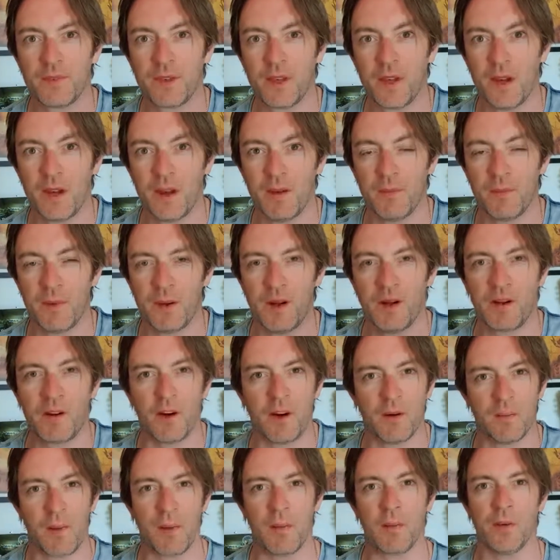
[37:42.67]
I
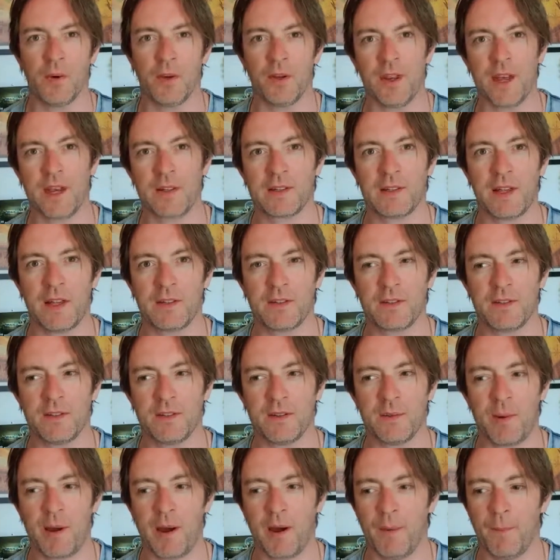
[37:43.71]
can't remember what next
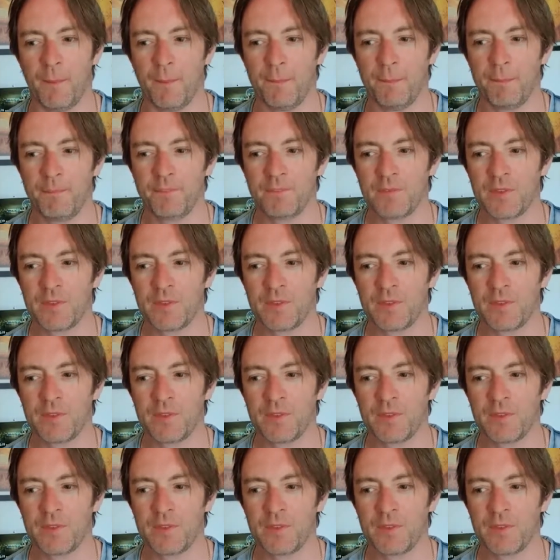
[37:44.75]
lesson's about.